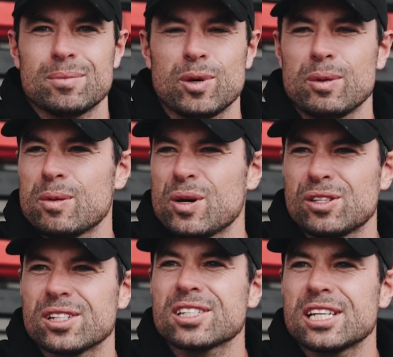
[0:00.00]
Probably the
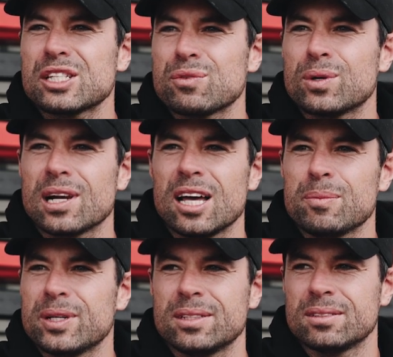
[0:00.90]
most successful
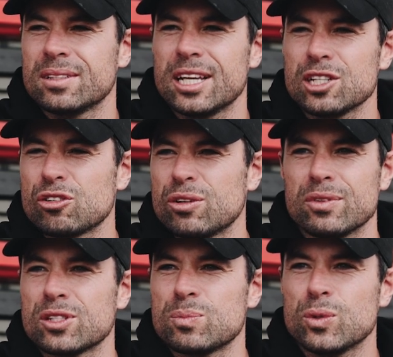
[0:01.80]
club in the history of
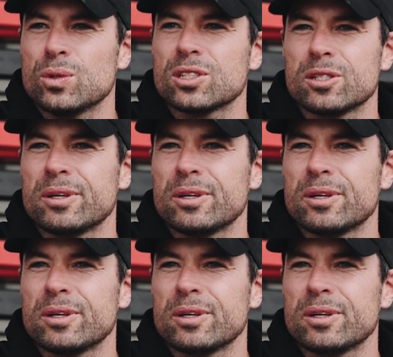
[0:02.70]
the sport, to